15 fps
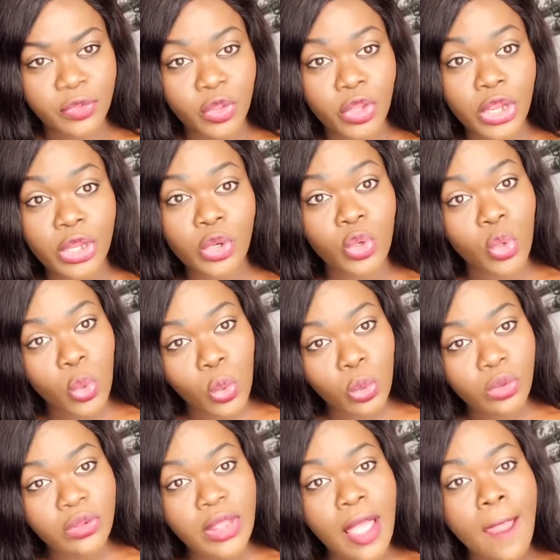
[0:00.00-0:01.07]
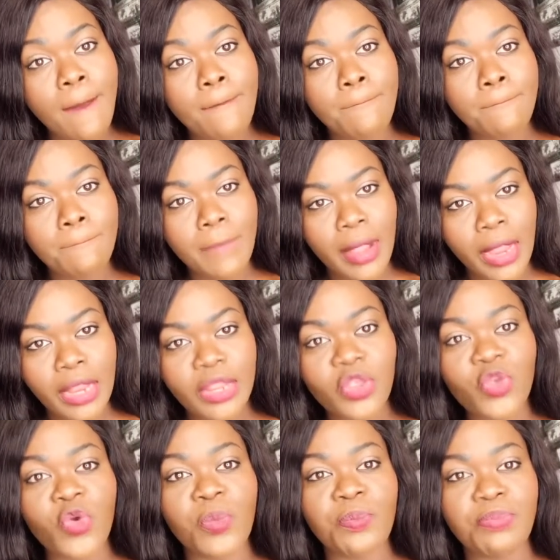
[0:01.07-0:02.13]
They don't
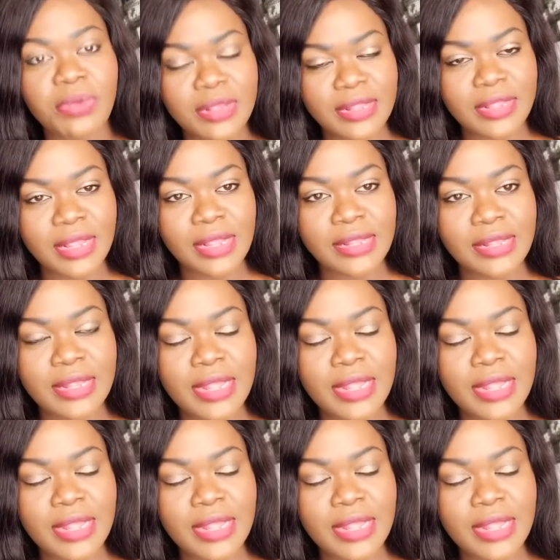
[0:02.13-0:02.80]
mind your business.